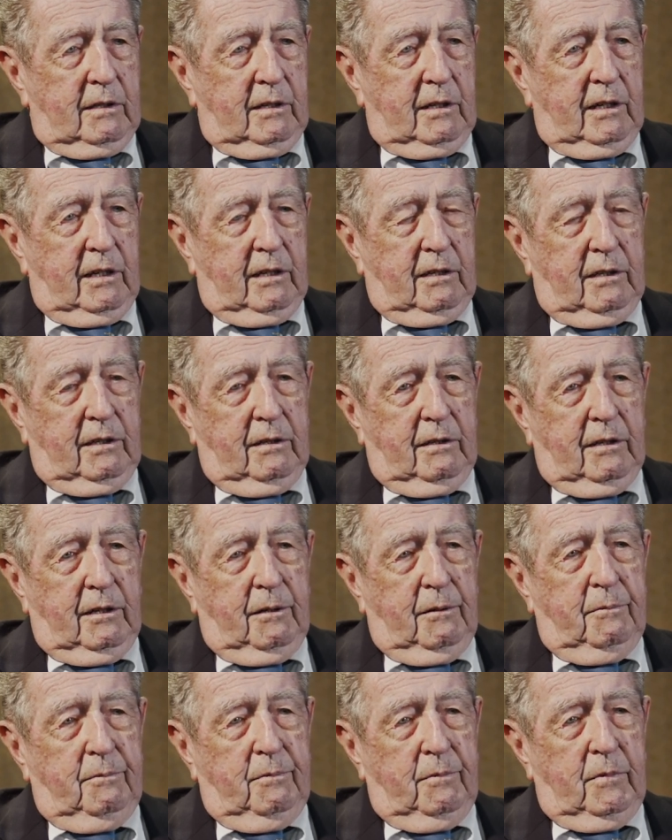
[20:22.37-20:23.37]
And,
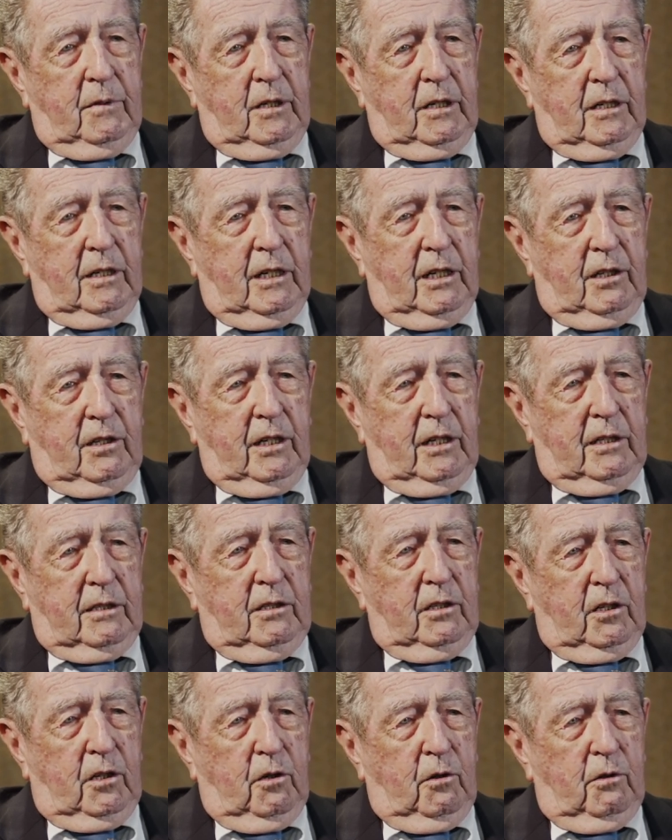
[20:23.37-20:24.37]
um, and I think,
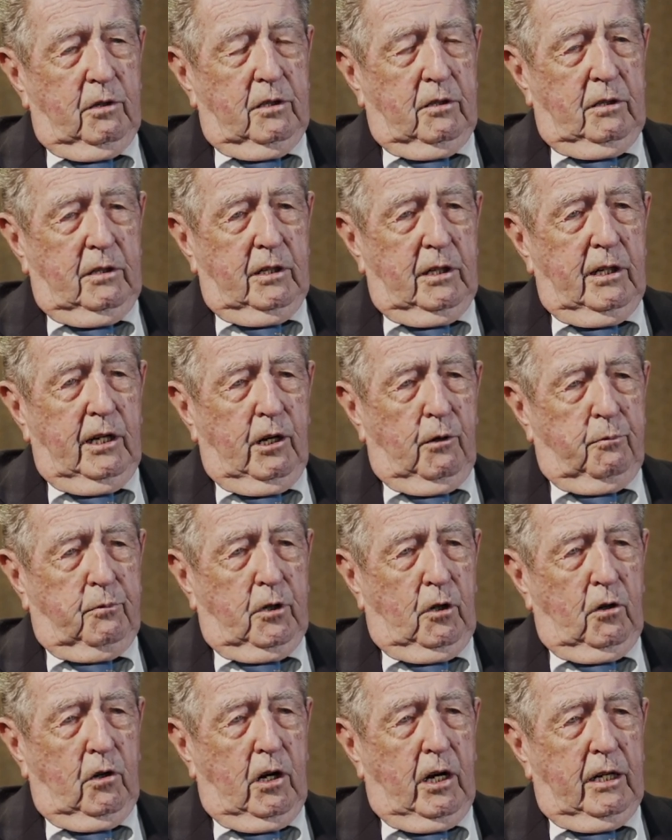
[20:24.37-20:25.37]
you know, it, it
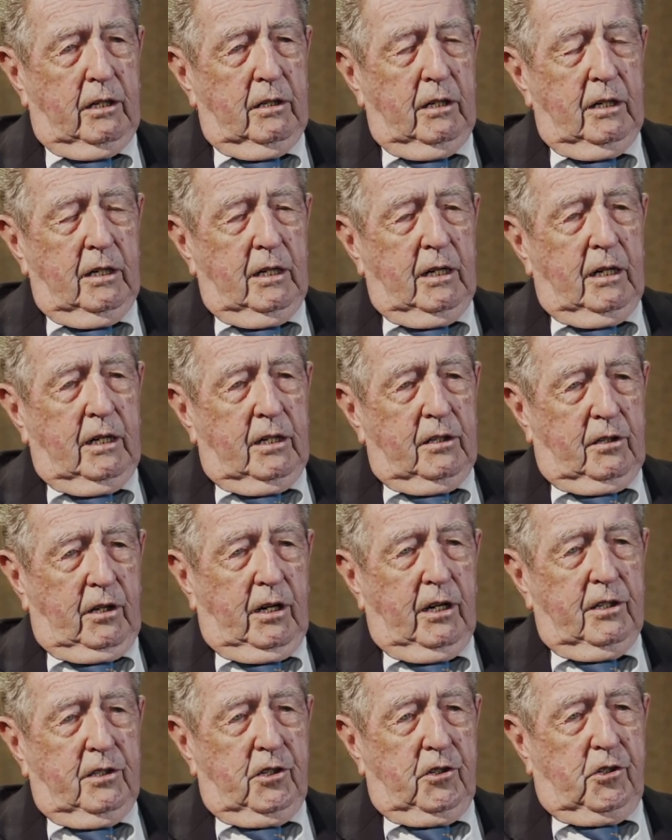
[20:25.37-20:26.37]
helped a lot
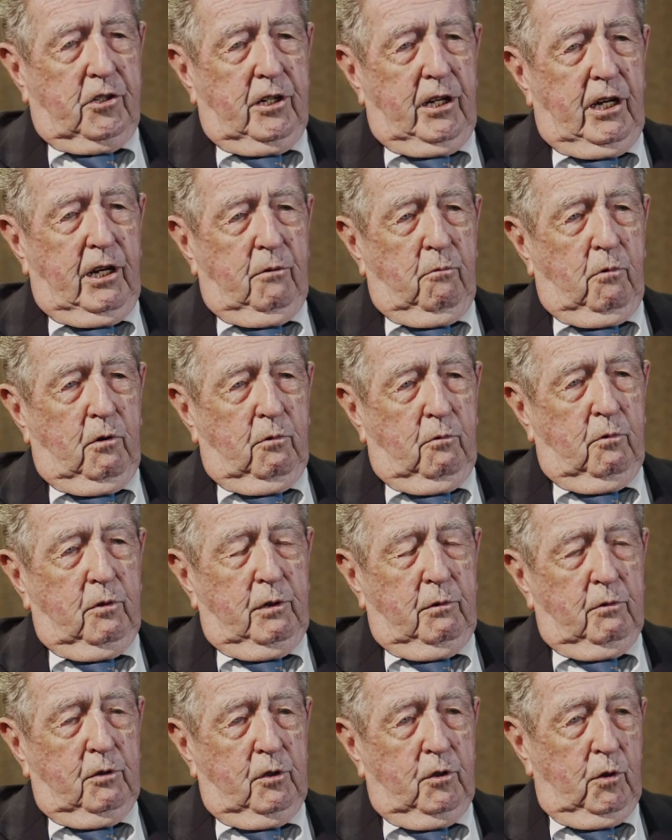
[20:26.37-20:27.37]
to understand what
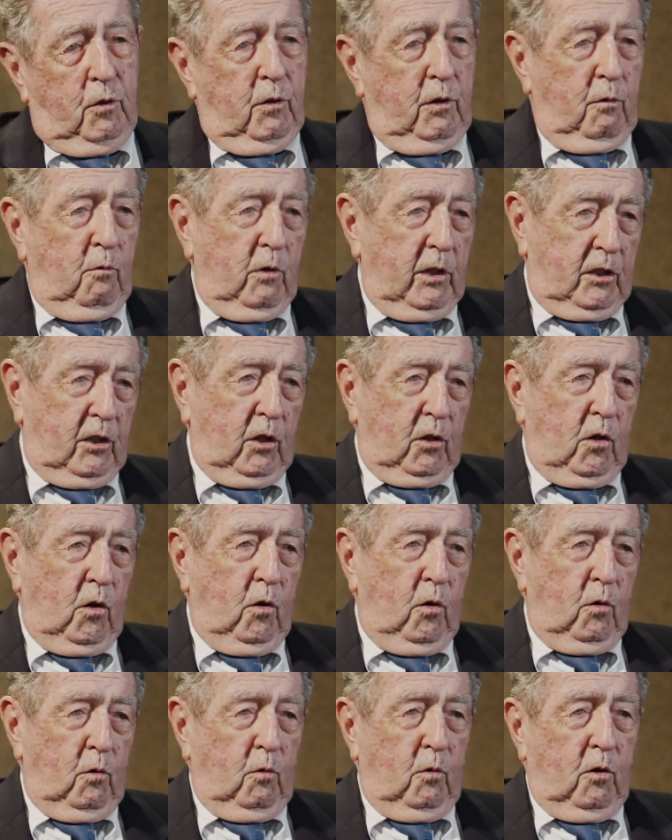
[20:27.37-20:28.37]
we were doing, what the
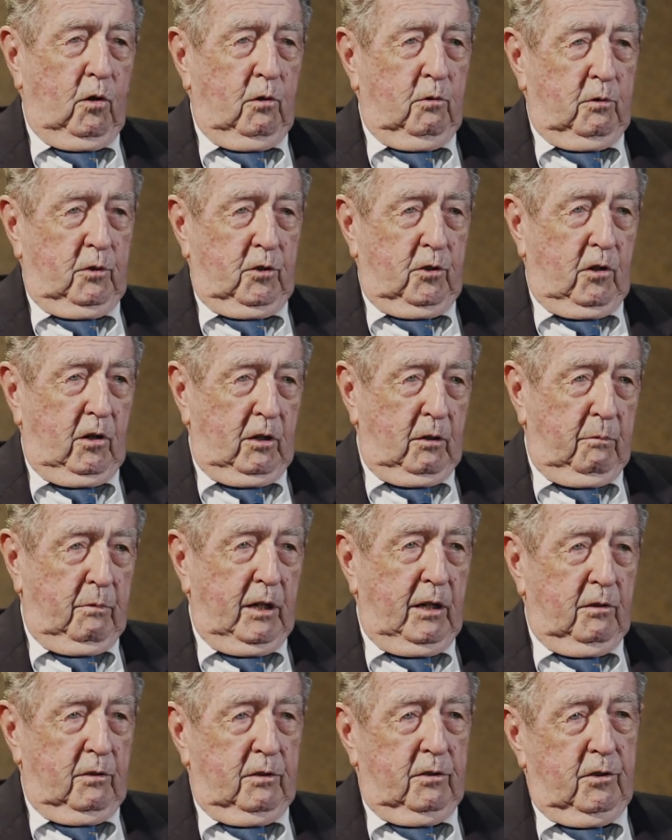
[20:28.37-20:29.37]
Cold War was all
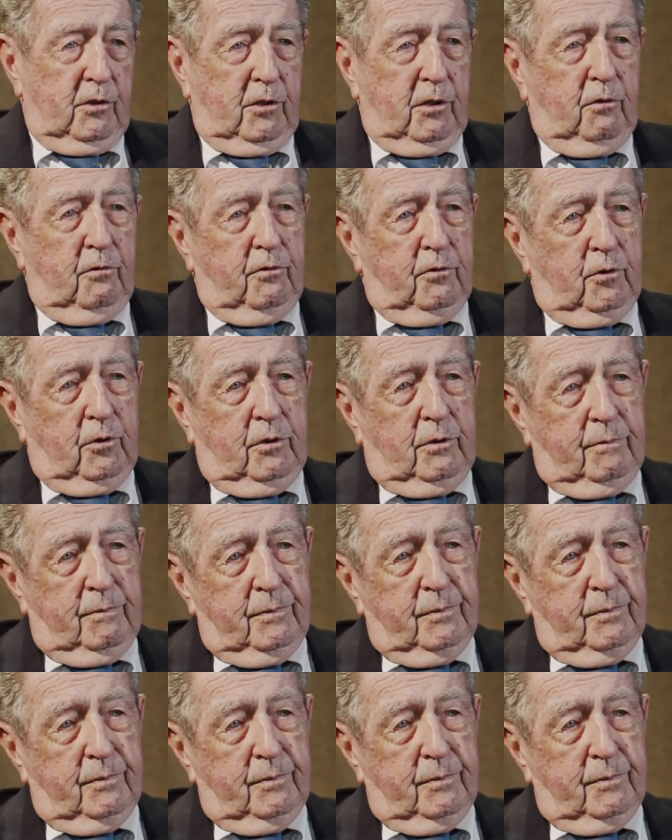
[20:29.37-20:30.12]
about, and so forth.